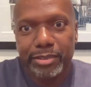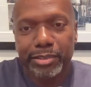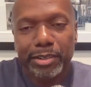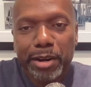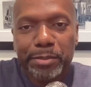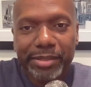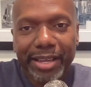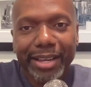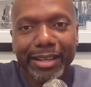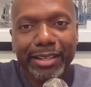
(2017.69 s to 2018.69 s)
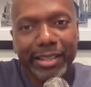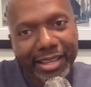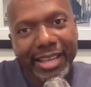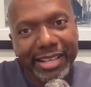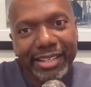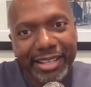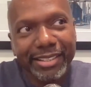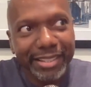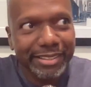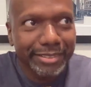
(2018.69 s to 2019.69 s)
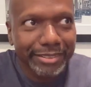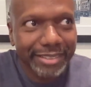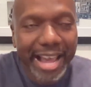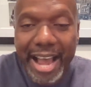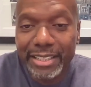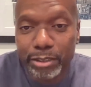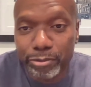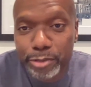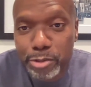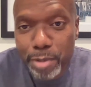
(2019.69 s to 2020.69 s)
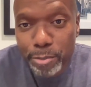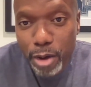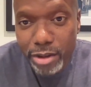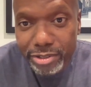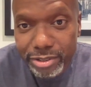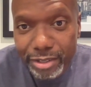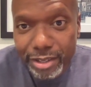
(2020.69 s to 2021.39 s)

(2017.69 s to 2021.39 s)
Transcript: You know what I'm saying? In kind of. You my boss.